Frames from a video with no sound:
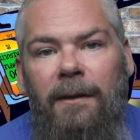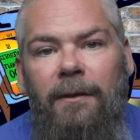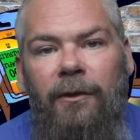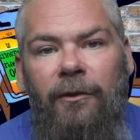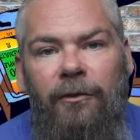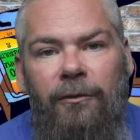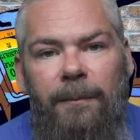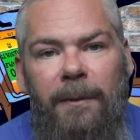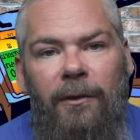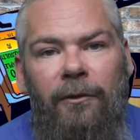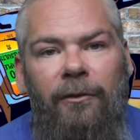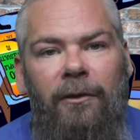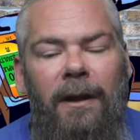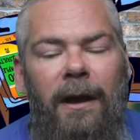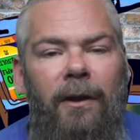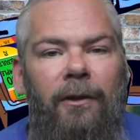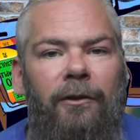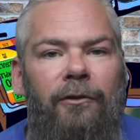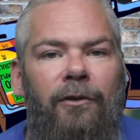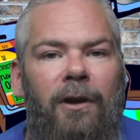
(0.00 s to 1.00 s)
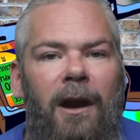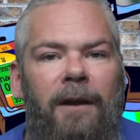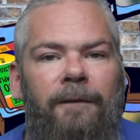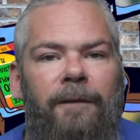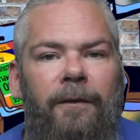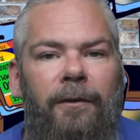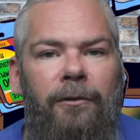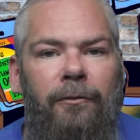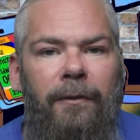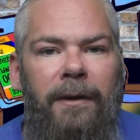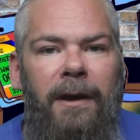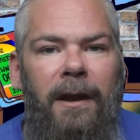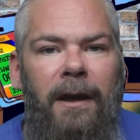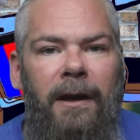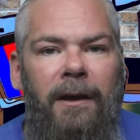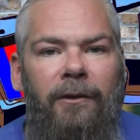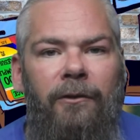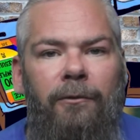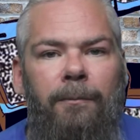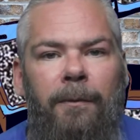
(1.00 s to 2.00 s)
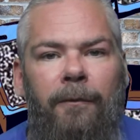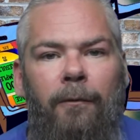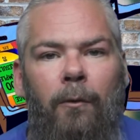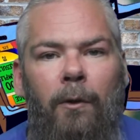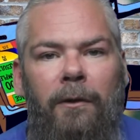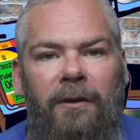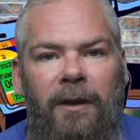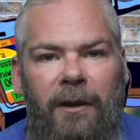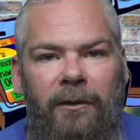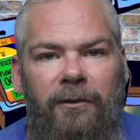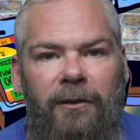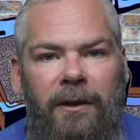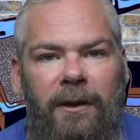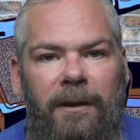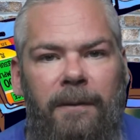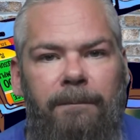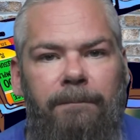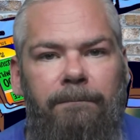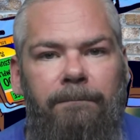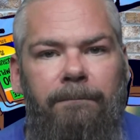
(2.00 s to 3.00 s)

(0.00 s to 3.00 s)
The smear is allowed to dry for three days before testing it